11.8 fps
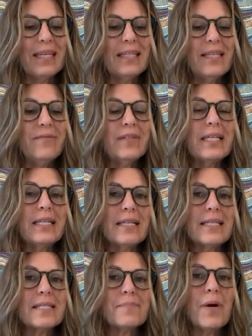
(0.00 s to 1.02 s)

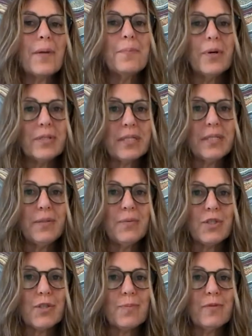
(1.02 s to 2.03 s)
Nevertheless, my body,
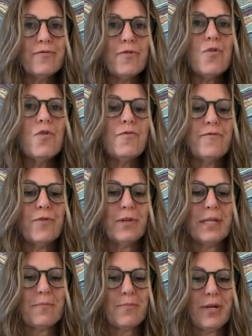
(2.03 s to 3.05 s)
which before
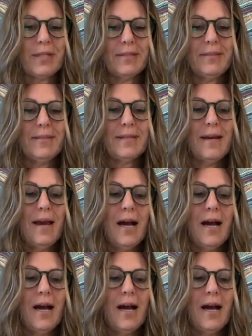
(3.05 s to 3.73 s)
falling pregnant,